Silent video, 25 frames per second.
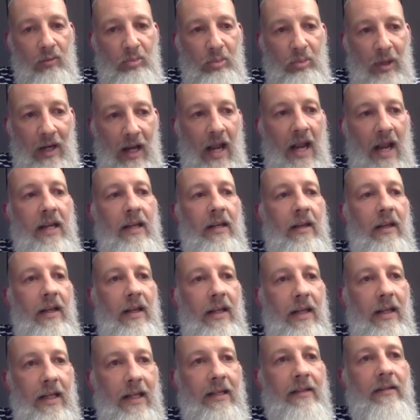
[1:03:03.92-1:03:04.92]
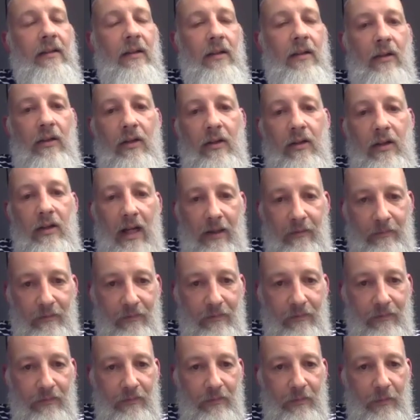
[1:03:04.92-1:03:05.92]
play is learning,
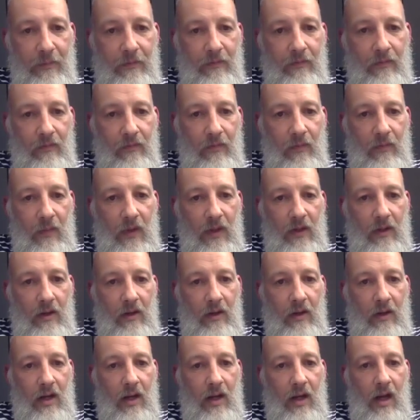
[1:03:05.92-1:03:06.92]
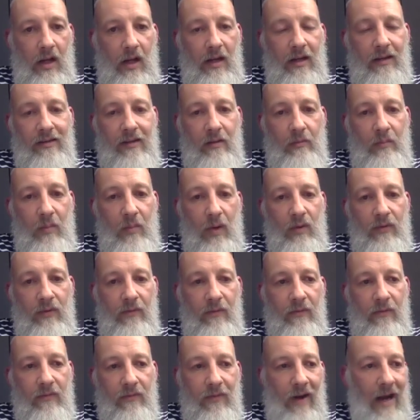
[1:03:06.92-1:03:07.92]
and it's the most
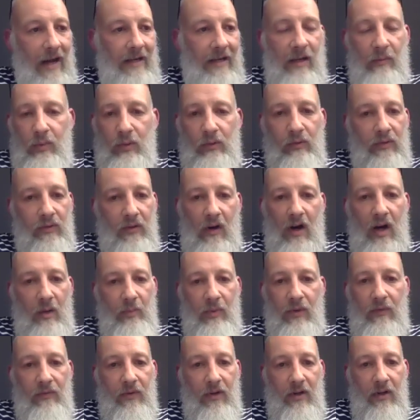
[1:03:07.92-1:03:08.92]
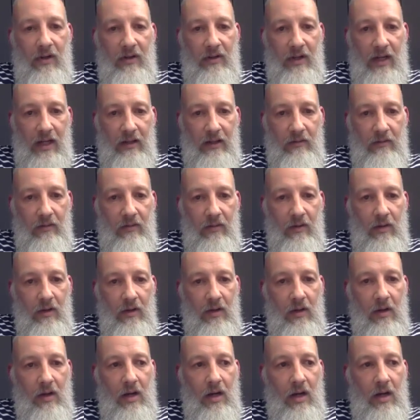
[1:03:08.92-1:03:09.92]
valuable type of learning.
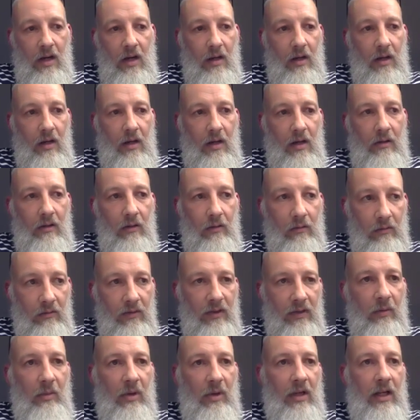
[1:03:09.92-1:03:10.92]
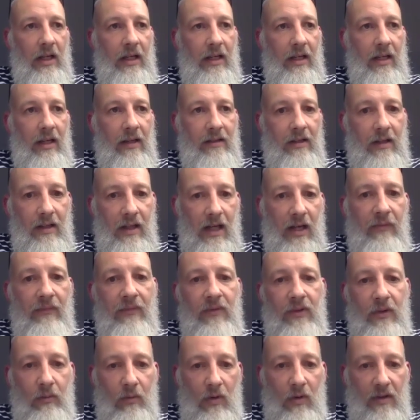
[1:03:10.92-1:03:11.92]
And ultimately, it's a gift
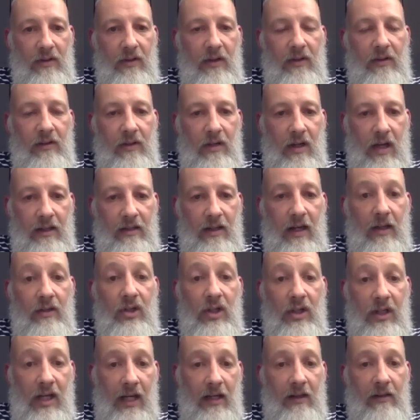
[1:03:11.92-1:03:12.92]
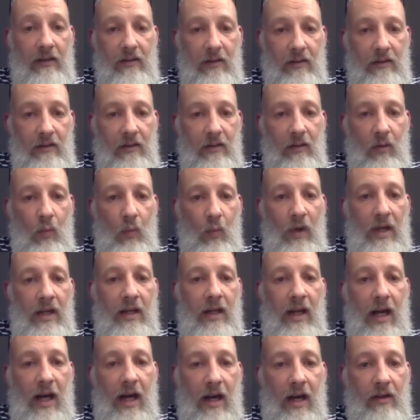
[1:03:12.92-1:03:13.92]
to us as, as educators. We
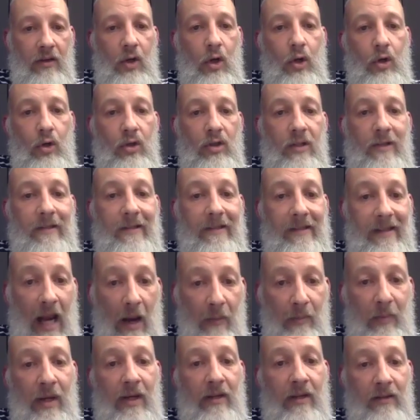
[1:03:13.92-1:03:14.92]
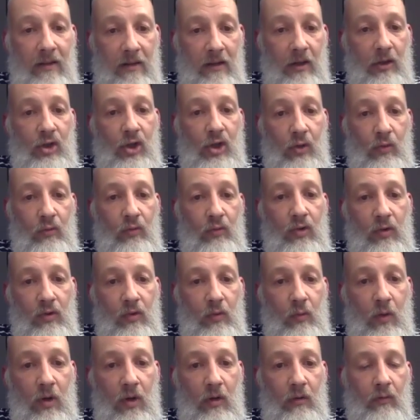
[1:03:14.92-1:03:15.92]
can step into the children's
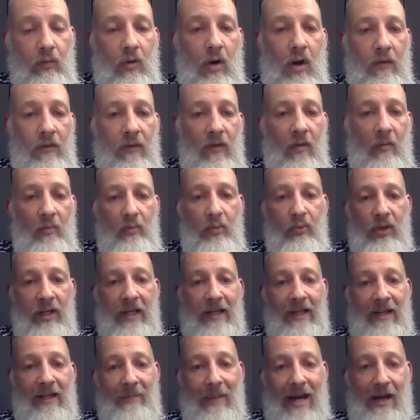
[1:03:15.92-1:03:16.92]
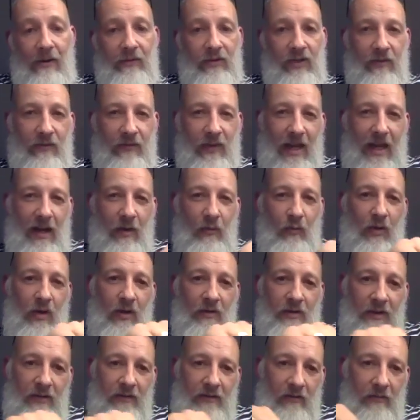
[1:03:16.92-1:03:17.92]
world rather than bringing them out of their world
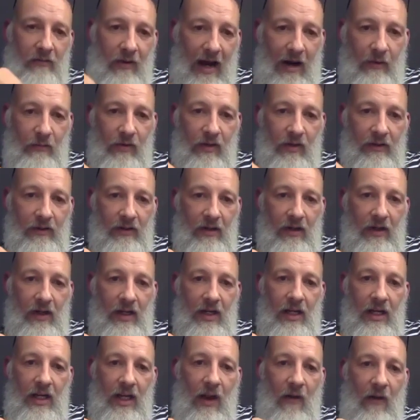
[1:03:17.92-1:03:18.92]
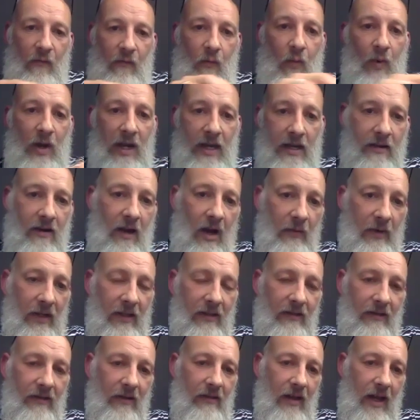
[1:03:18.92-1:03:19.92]
into ours if we go
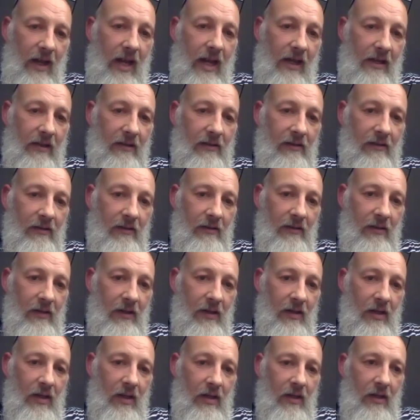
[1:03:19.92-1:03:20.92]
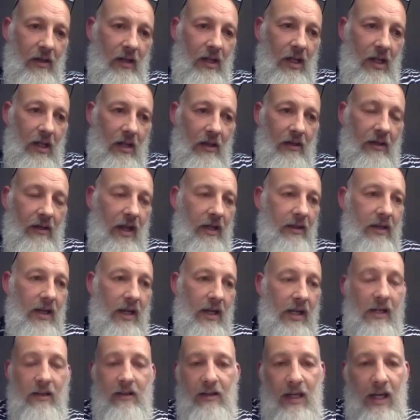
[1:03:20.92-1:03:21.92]
into theirs, then
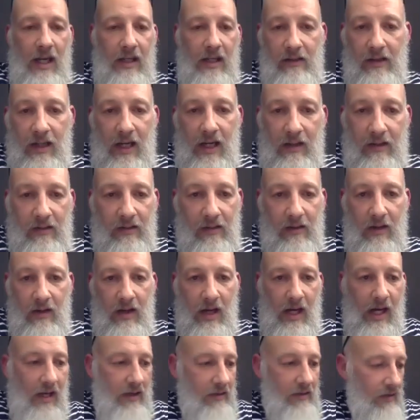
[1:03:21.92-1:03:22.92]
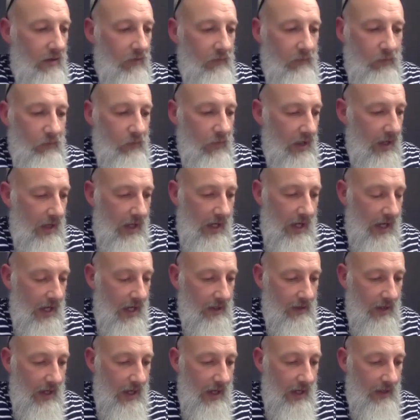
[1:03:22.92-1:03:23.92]
it is. It's it's a it's a it,
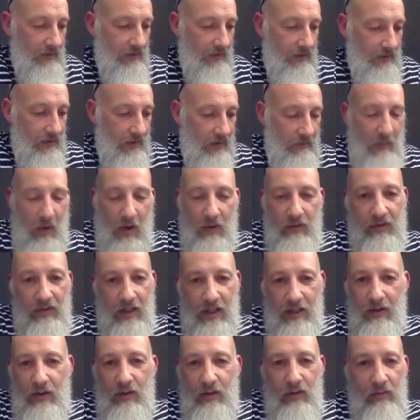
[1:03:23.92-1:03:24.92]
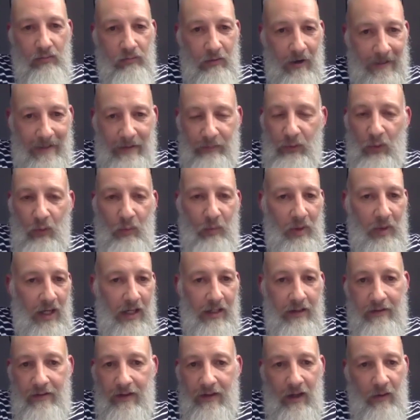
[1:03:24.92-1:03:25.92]
it's the most incredible
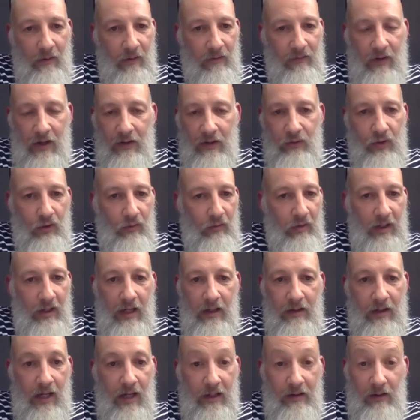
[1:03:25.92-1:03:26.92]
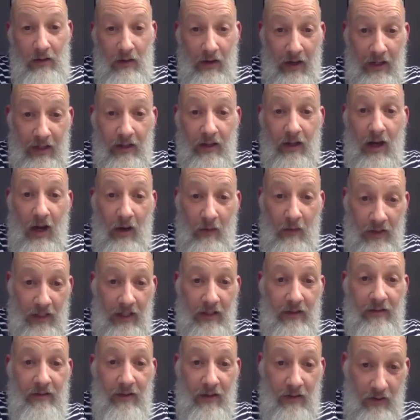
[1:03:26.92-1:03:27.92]
place to go adventuring in. It's like going
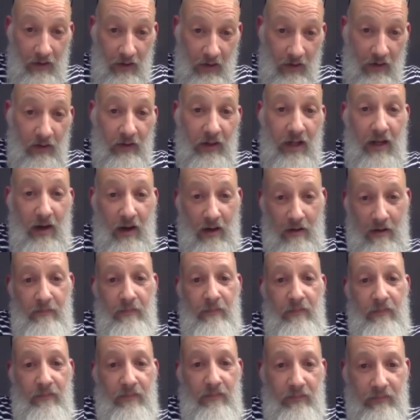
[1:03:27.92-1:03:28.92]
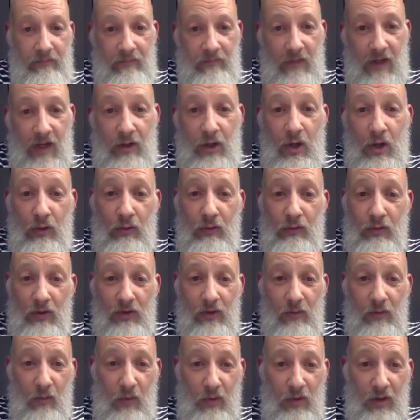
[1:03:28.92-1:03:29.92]
into Narnia, and who
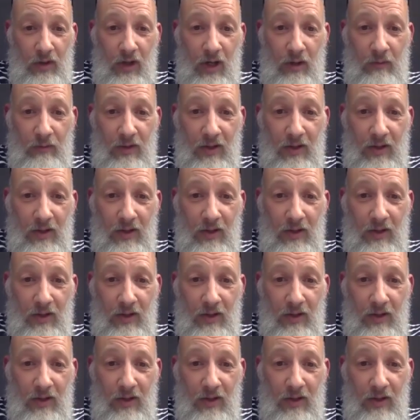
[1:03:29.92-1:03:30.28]
doesn't want to go to